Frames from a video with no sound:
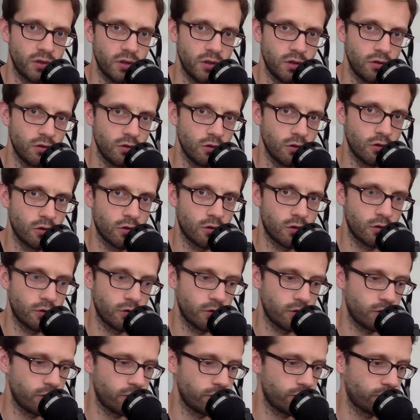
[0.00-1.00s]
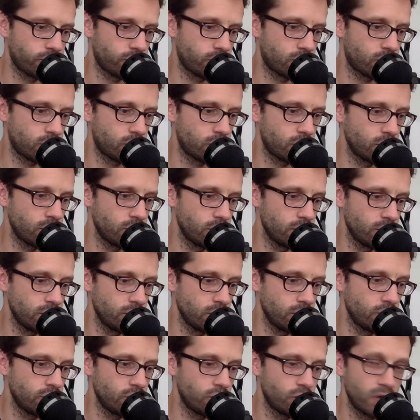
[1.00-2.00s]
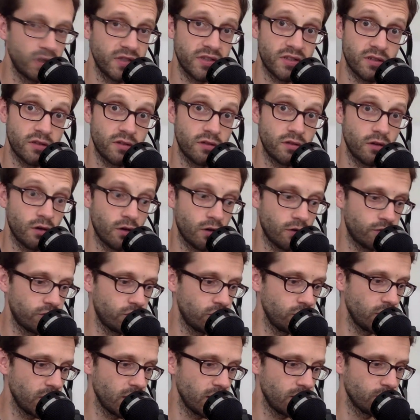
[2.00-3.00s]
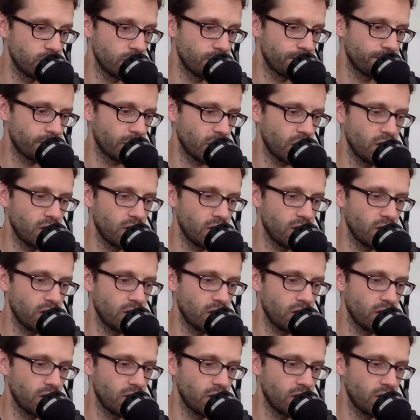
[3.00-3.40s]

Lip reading: in the corner for the rest of the game,